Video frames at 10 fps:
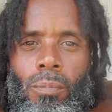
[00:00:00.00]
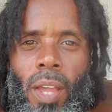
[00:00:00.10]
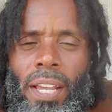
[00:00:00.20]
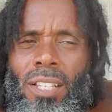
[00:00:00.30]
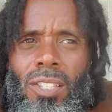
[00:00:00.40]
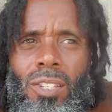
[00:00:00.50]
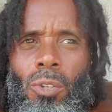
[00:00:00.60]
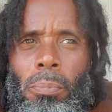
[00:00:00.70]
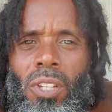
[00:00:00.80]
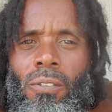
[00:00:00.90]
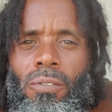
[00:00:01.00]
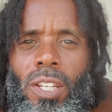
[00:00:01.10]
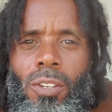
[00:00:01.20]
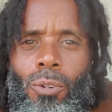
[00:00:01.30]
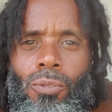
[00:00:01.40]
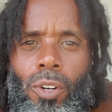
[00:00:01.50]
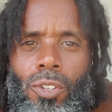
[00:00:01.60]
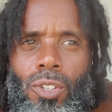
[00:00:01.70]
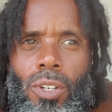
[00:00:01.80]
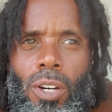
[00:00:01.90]
I guess this will be the video
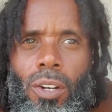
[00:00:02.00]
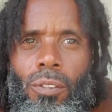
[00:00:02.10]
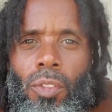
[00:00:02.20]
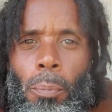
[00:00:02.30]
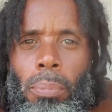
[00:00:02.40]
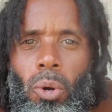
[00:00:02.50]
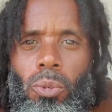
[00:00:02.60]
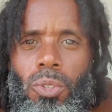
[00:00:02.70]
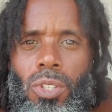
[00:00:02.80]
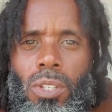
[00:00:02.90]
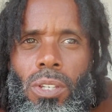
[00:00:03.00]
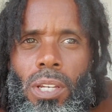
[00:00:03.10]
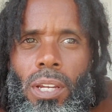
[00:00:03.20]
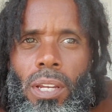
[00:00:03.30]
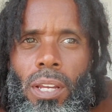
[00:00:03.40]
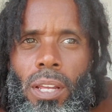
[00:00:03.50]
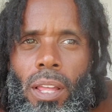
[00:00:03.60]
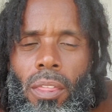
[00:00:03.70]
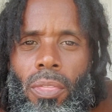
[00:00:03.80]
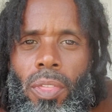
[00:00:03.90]
version of the post
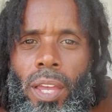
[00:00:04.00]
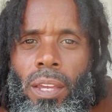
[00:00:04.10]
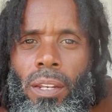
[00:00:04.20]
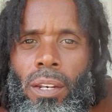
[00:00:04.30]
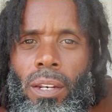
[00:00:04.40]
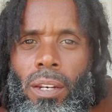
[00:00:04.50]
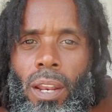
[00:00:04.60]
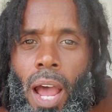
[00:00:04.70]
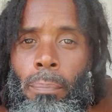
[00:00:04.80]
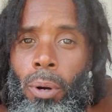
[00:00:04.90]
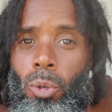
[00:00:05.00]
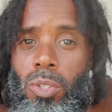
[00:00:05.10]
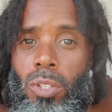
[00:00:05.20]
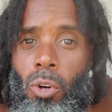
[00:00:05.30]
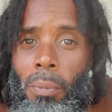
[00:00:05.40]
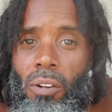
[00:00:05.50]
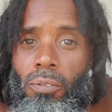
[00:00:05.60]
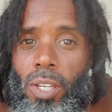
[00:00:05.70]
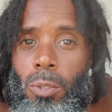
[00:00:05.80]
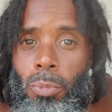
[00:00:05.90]
that I posted on my
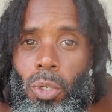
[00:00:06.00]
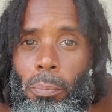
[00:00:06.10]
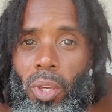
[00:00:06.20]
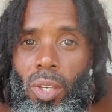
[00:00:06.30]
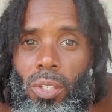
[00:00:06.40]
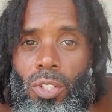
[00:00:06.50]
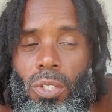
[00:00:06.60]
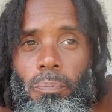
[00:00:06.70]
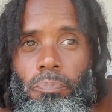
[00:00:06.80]
Facebook page.